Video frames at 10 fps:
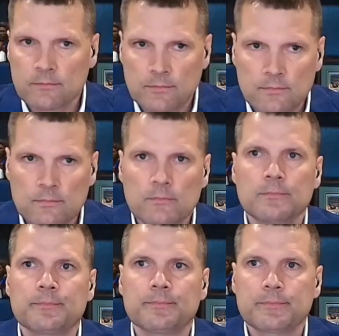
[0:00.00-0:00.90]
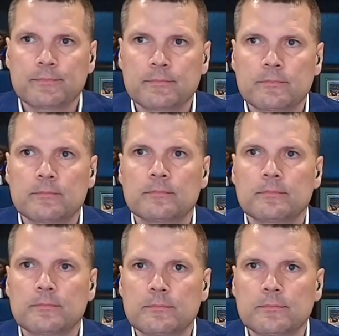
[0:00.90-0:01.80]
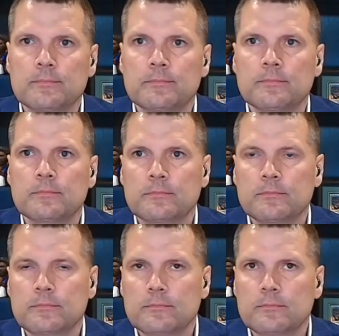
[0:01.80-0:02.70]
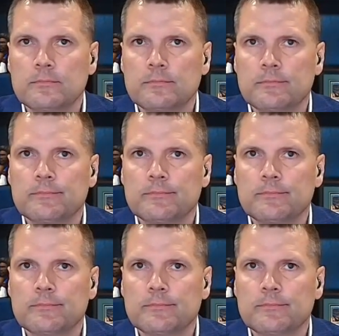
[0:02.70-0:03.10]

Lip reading: No words are spoken by the person on screen.